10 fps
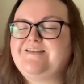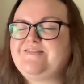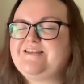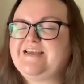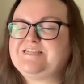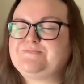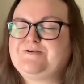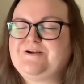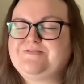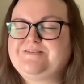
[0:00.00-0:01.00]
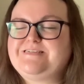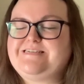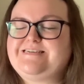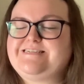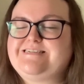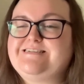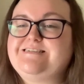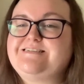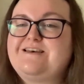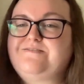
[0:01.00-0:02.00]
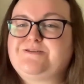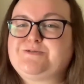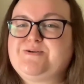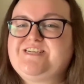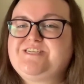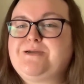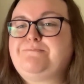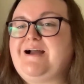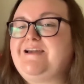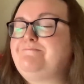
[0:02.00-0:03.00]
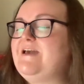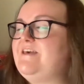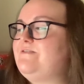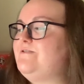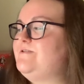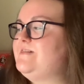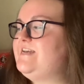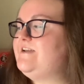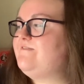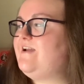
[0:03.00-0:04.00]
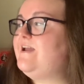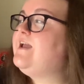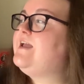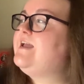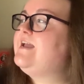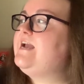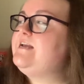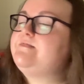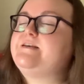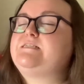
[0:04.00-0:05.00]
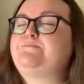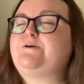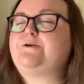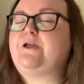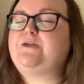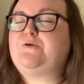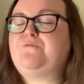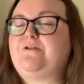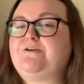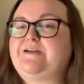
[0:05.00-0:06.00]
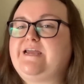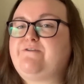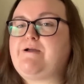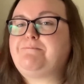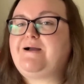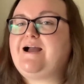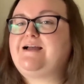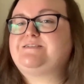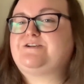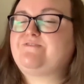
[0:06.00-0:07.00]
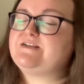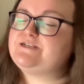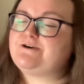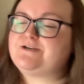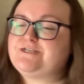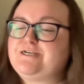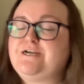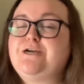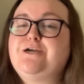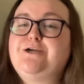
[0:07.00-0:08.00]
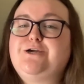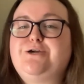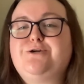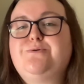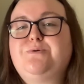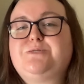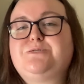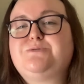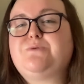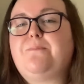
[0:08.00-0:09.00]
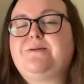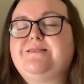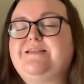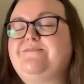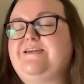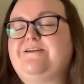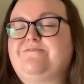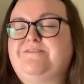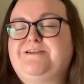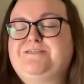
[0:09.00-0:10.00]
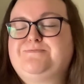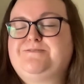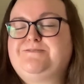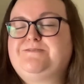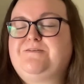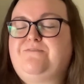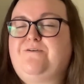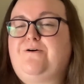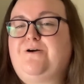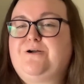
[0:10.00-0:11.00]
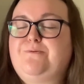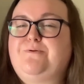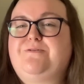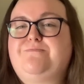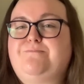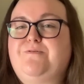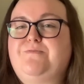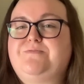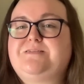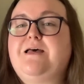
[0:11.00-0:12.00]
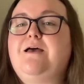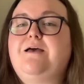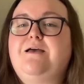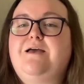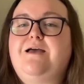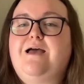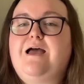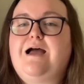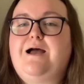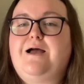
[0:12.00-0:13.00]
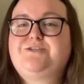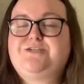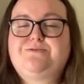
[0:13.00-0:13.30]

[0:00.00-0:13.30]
The next book on this list is The Switch by Beth O'Leary. In this book, you follow a grandma and a granddaughter who swap living arrangements for a couple of months due